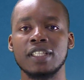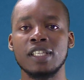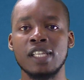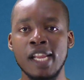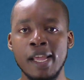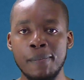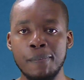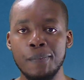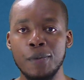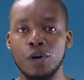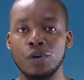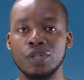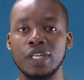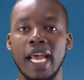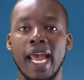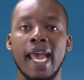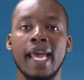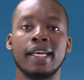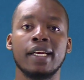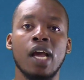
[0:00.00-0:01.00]
sleep
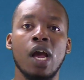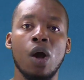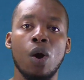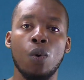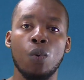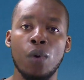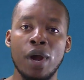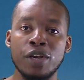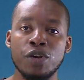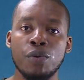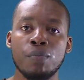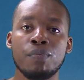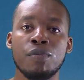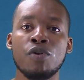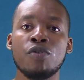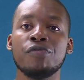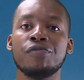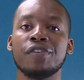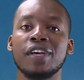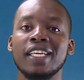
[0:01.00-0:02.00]
mode, and when you
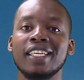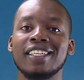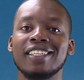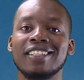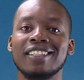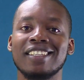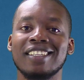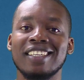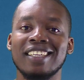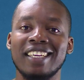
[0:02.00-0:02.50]
move it,